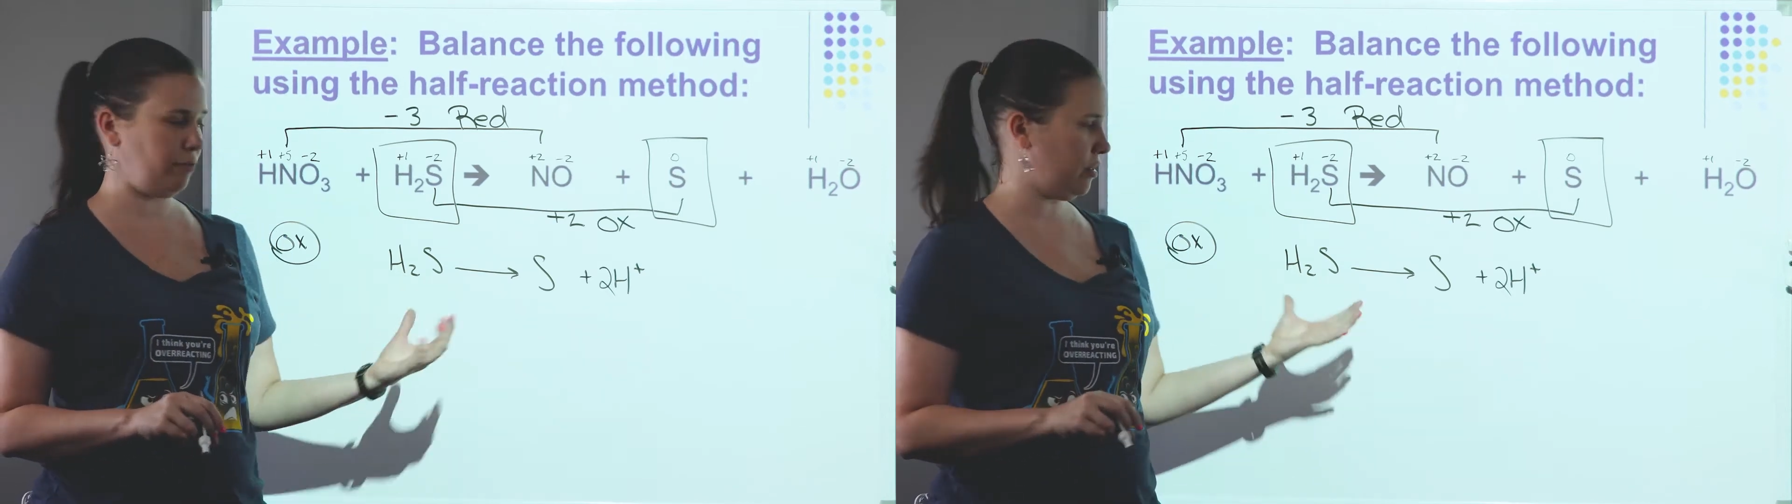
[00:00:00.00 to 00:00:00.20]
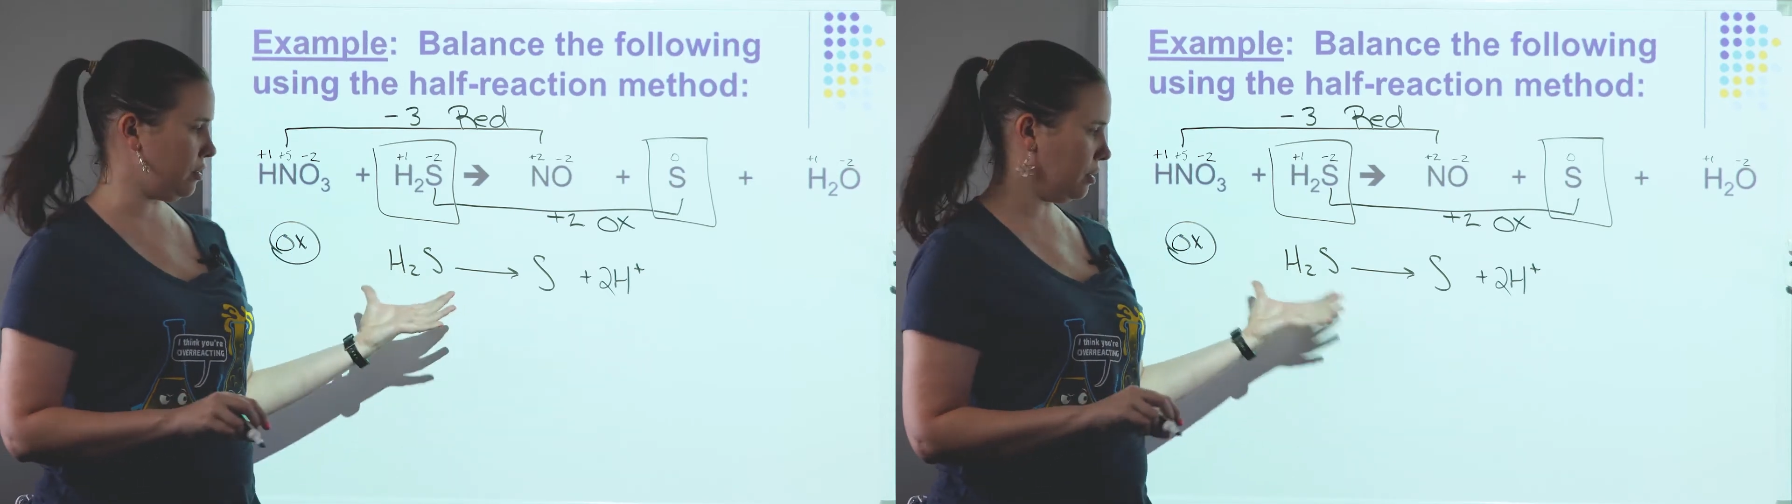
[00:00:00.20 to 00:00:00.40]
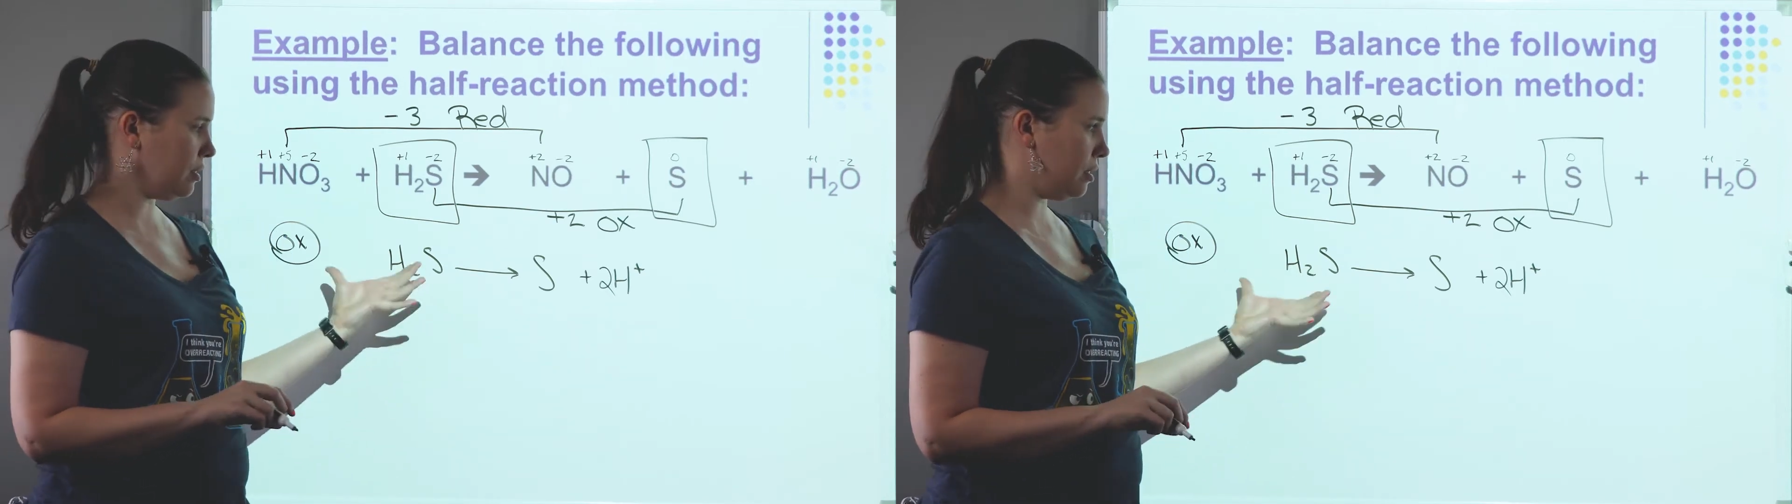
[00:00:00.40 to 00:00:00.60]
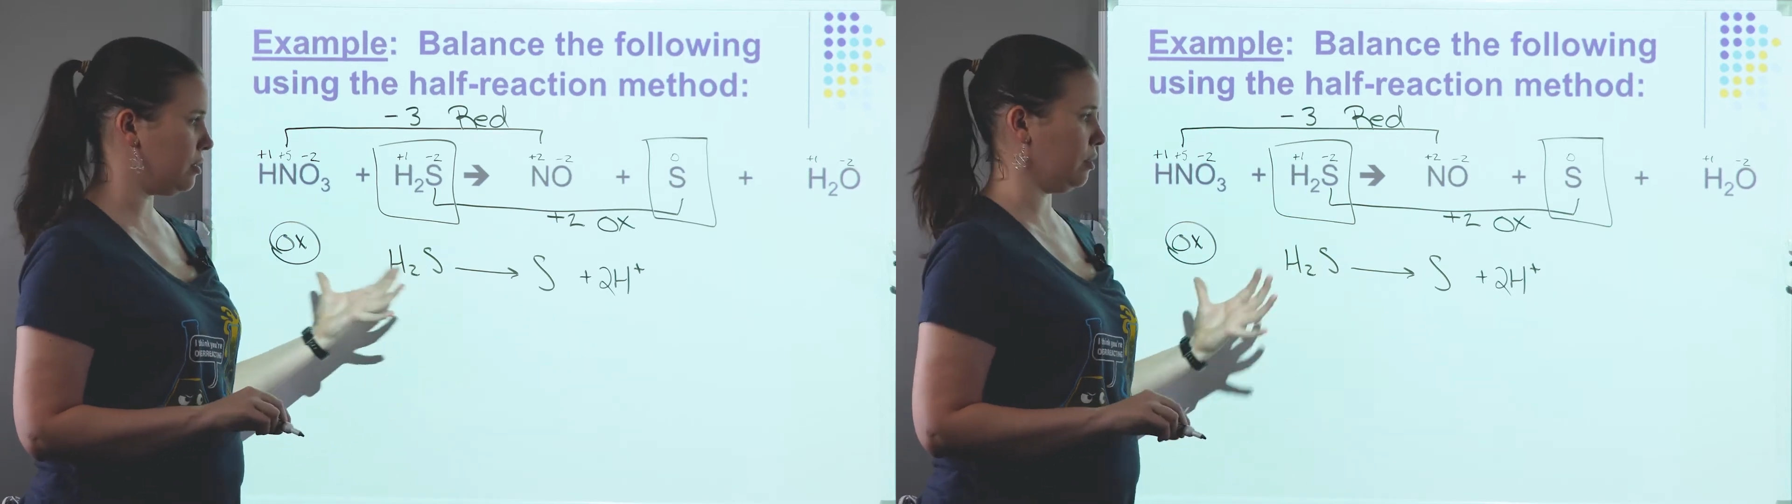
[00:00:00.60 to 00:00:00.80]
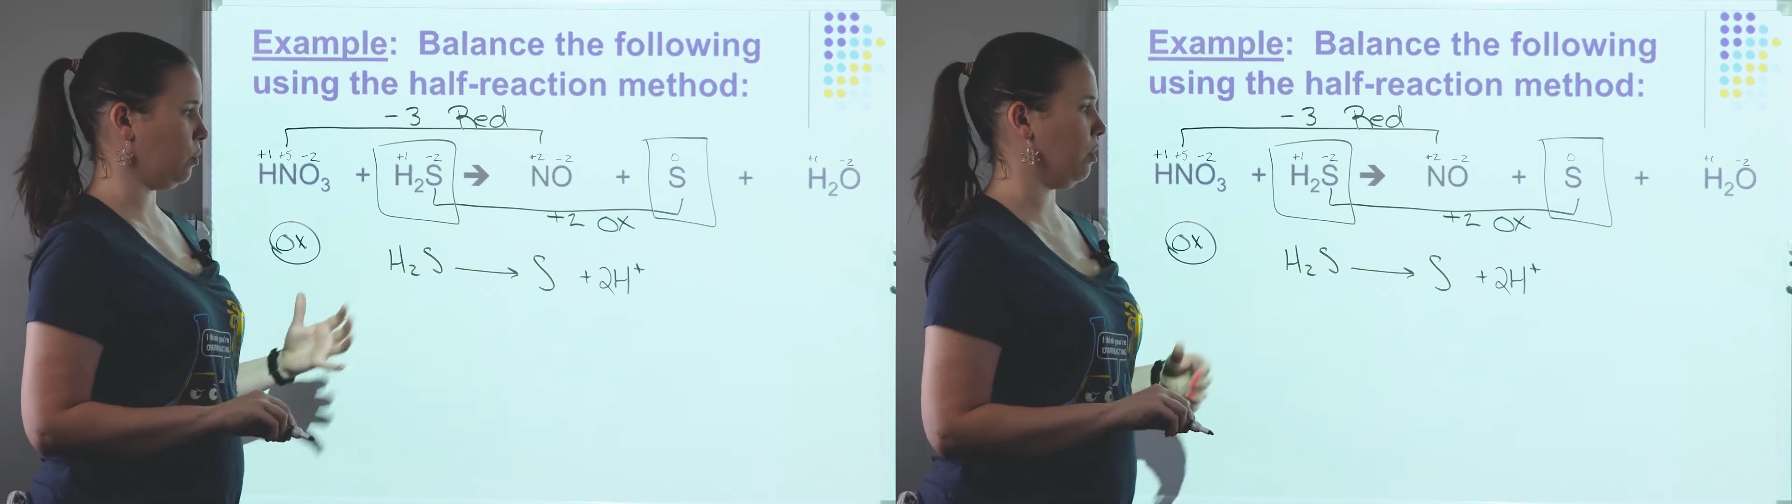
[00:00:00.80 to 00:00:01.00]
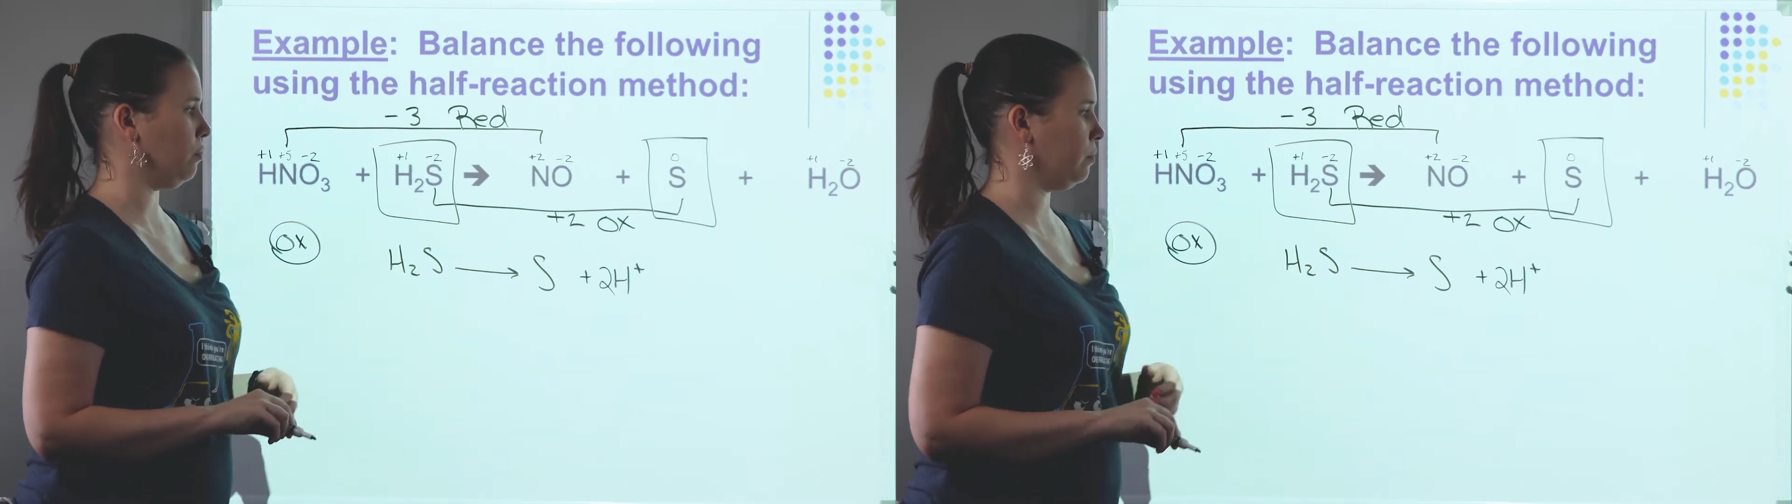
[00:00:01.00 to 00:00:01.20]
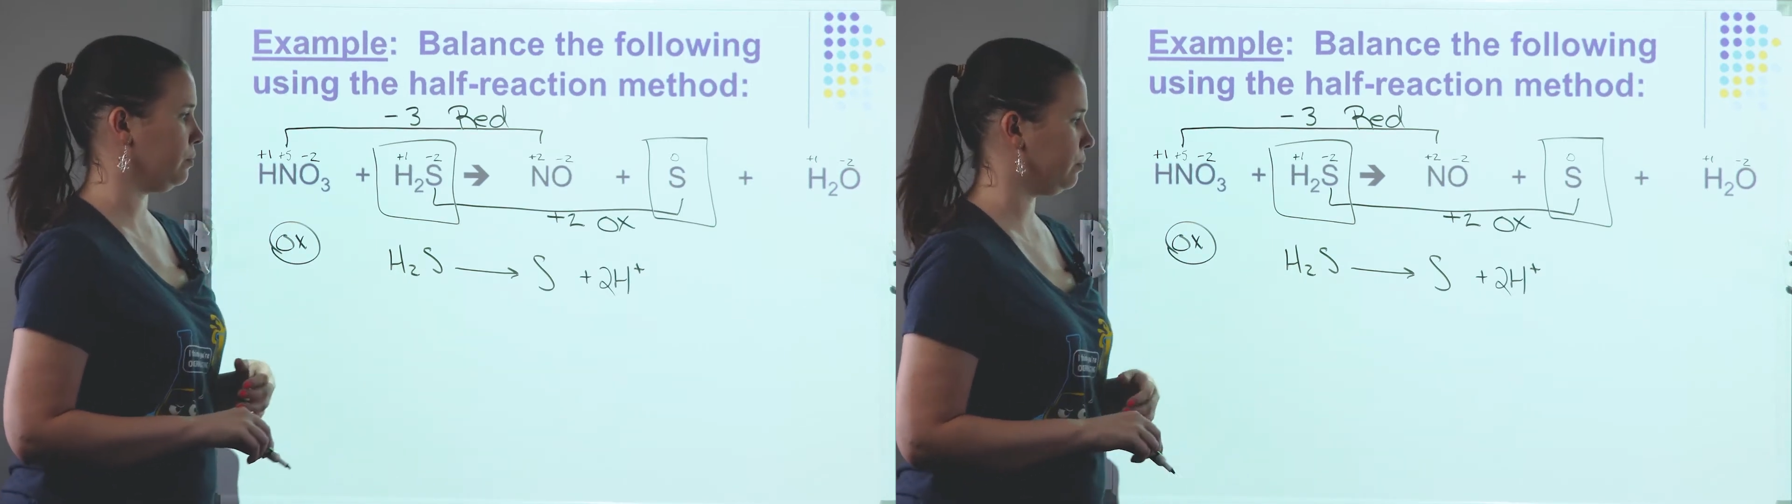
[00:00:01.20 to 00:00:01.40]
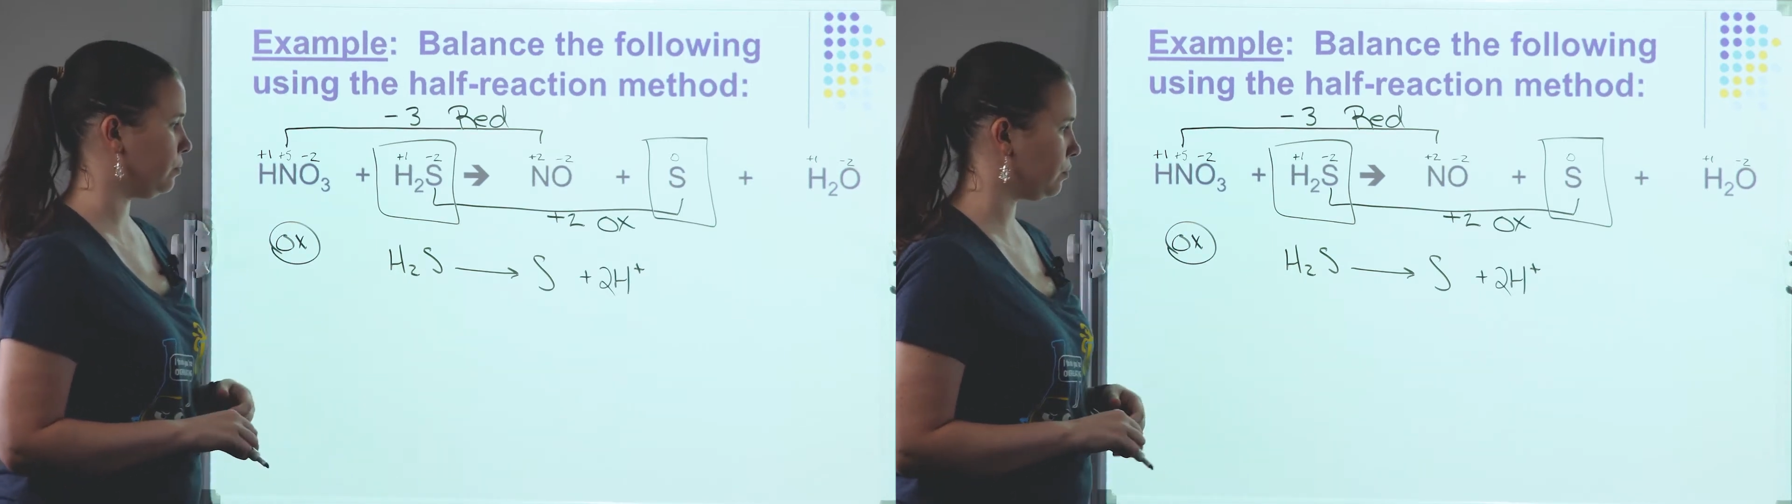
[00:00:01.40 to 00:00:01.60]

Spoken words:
fix an existing problem.